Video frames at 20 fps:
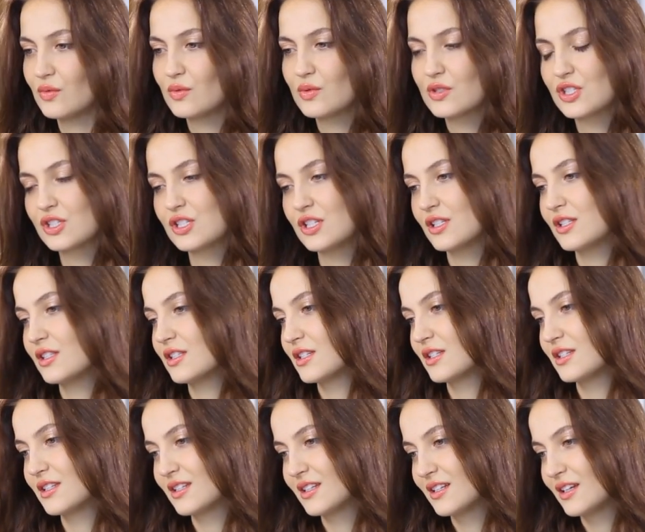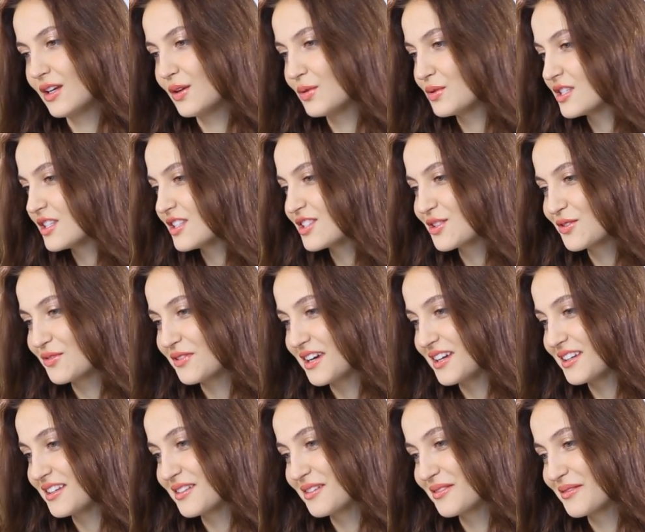And it was just
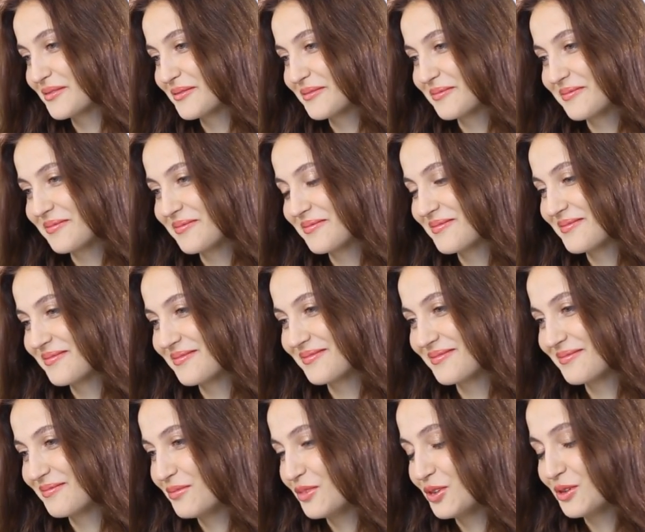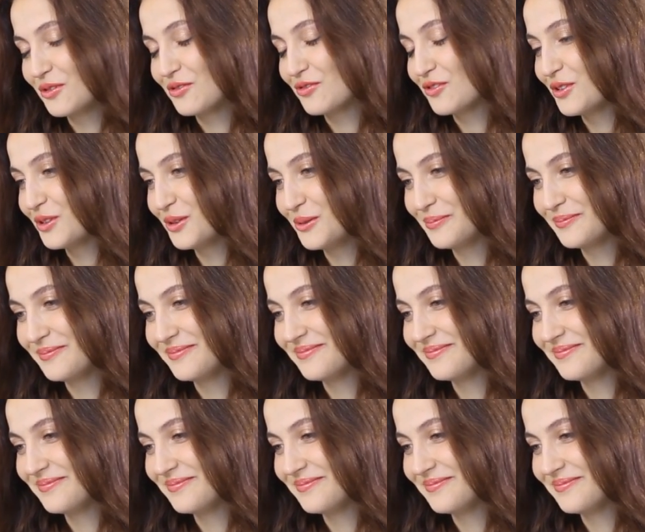great. Beautiful.